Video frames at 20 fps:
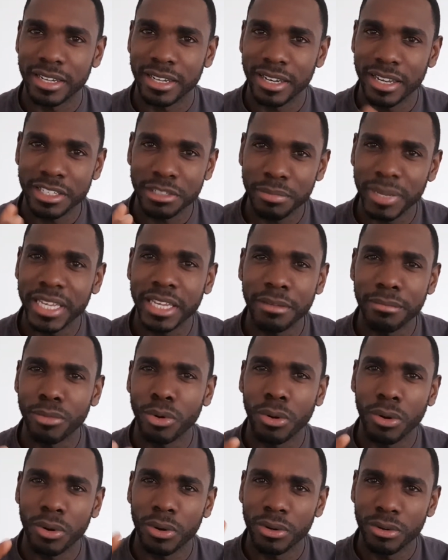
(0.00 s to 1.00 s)
Let's make it
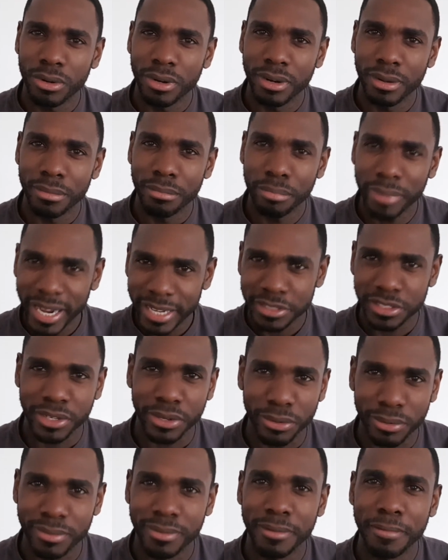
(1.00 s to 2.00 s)
more
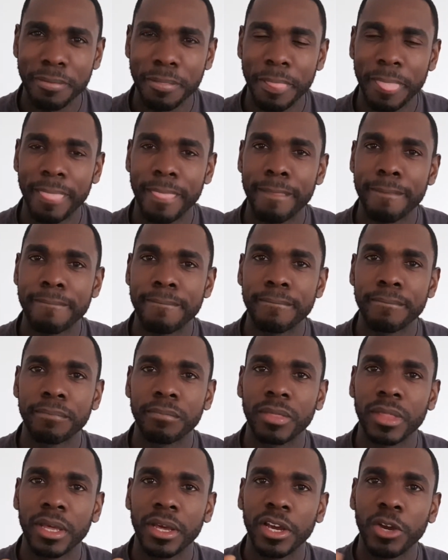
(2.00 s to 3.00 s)
practical.
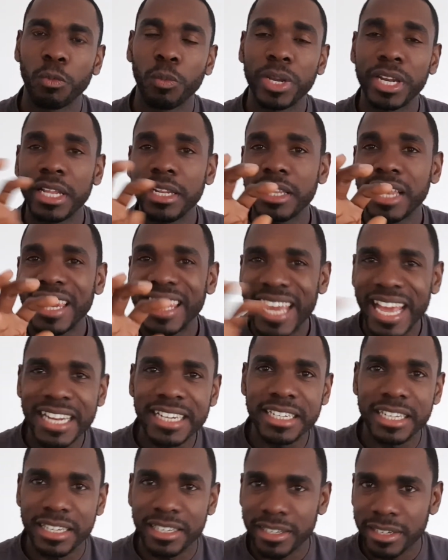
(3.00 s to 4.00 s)
Within the
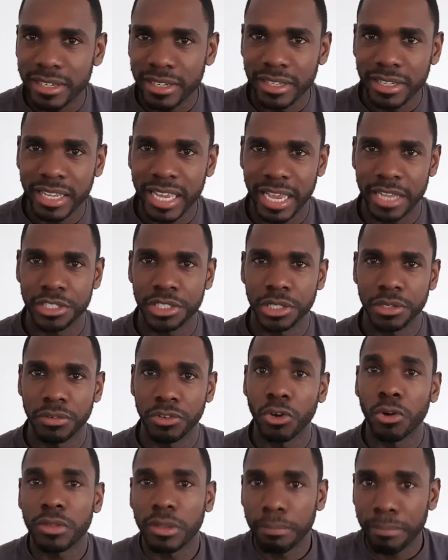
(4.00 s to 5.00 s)
lending
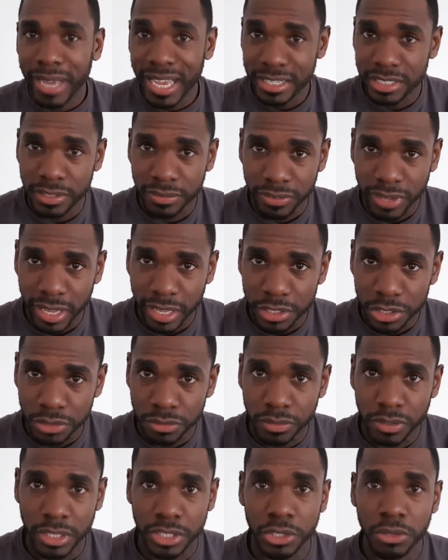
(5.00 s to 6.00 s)
category or the passive
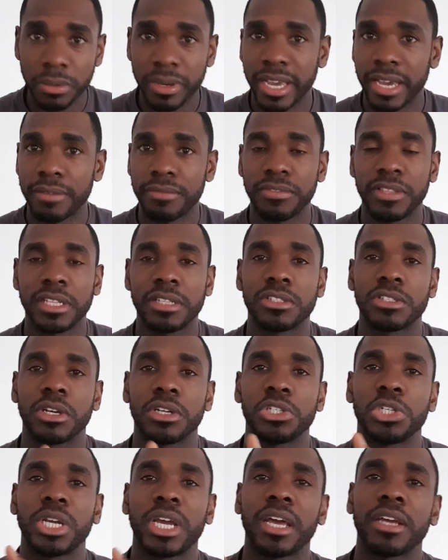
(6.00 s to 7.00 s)
category, you have things
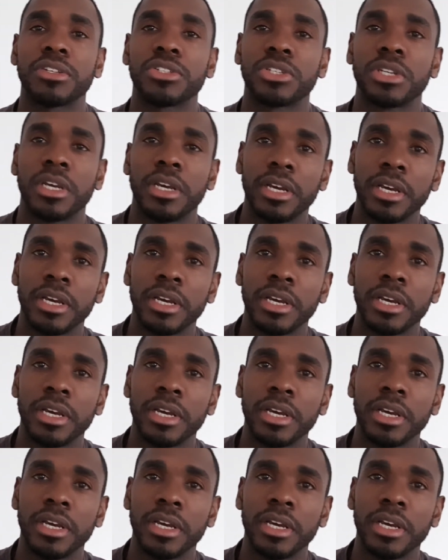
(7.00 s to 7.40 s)
such as